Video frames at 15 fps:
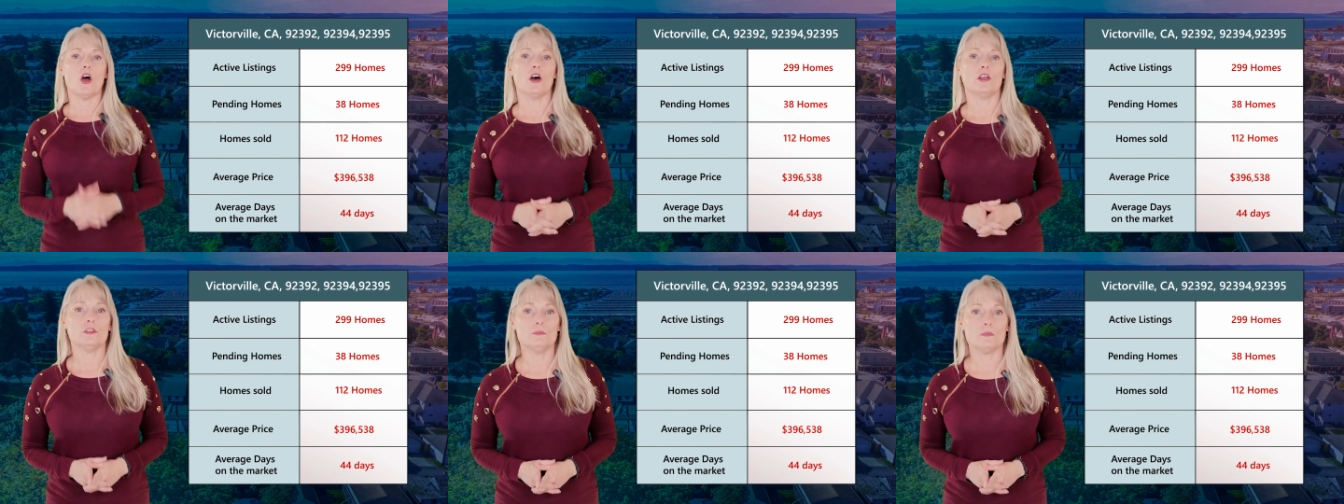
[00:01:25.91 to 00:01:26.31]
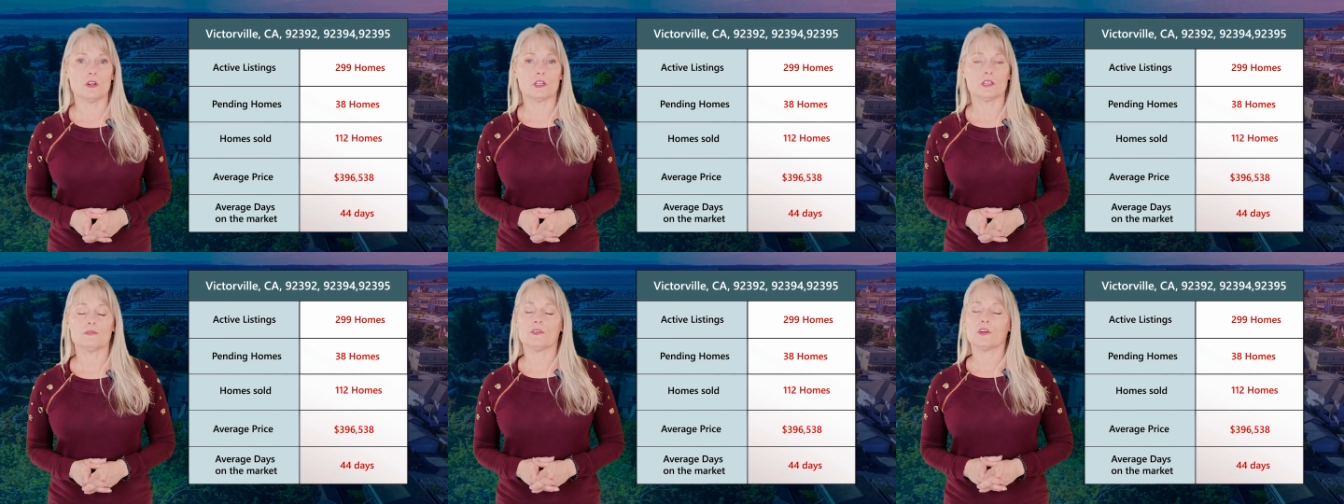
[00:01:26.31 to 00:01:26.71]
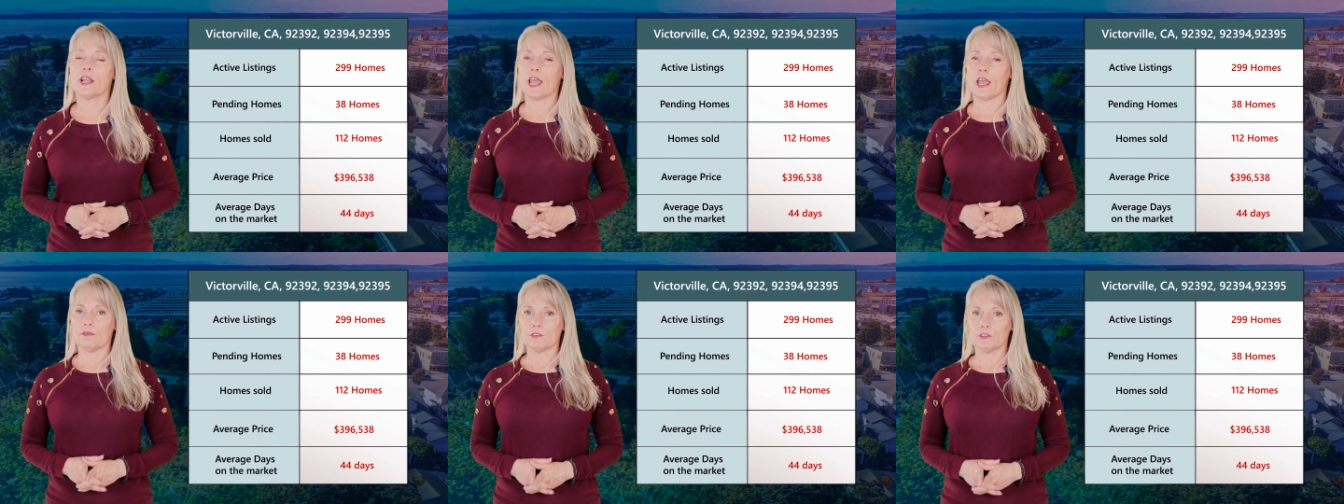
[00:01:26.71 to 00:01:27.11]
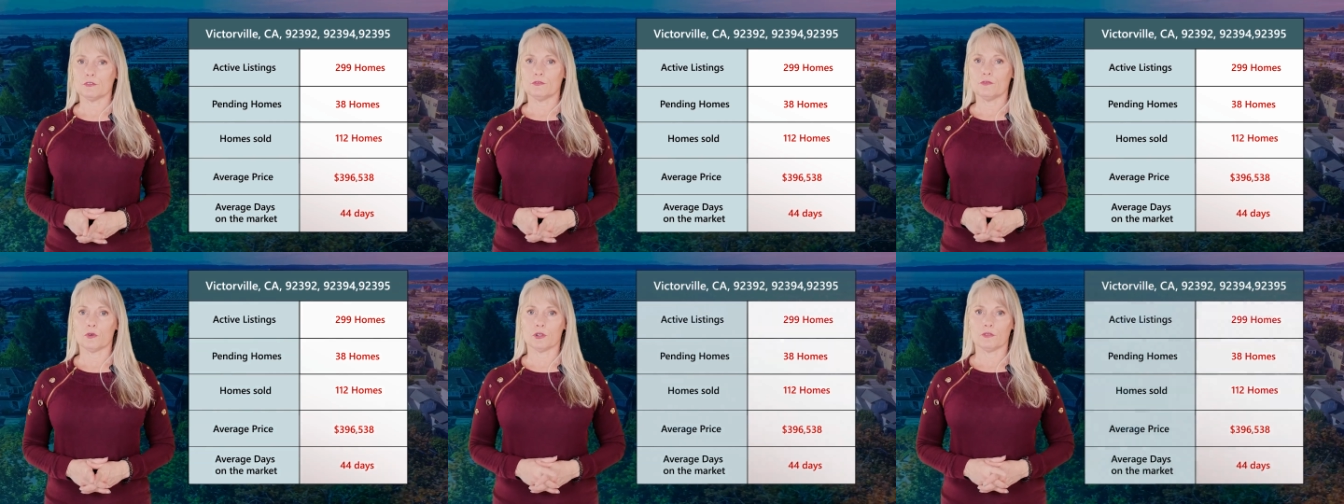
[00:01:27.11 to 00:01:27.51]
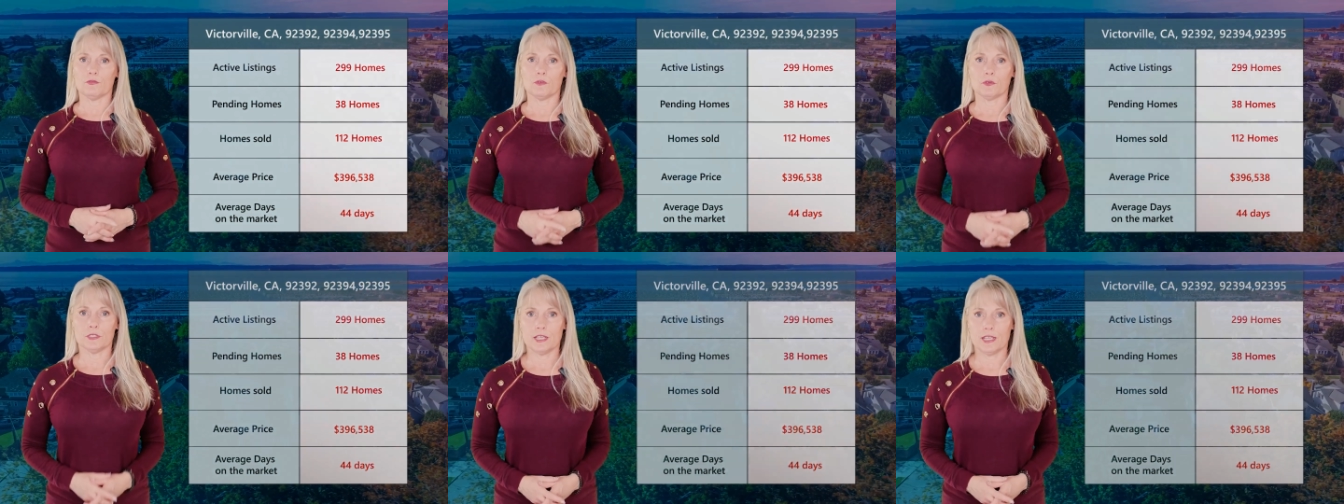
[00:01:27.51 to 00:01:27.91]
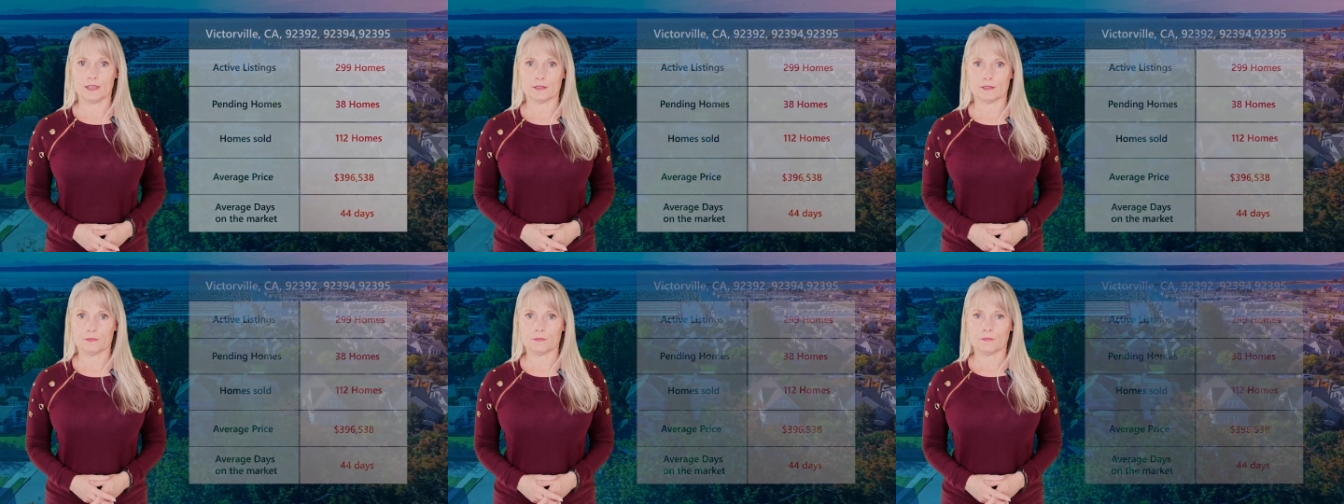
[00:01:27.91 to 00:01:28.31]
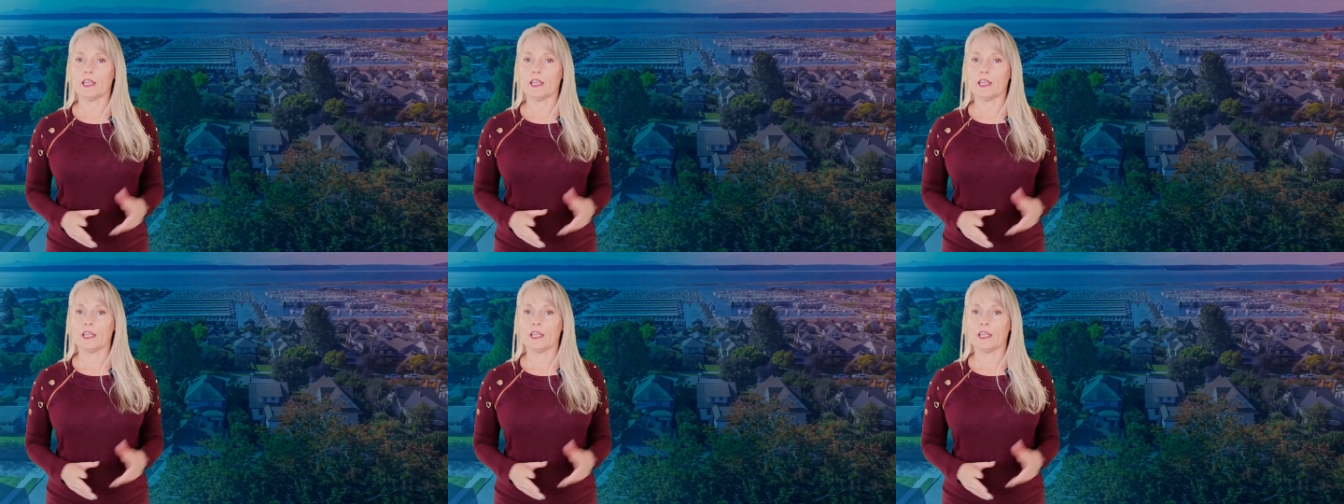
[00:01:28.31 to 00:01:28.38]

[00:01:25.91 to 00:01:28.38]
on the market for an average of 44 days.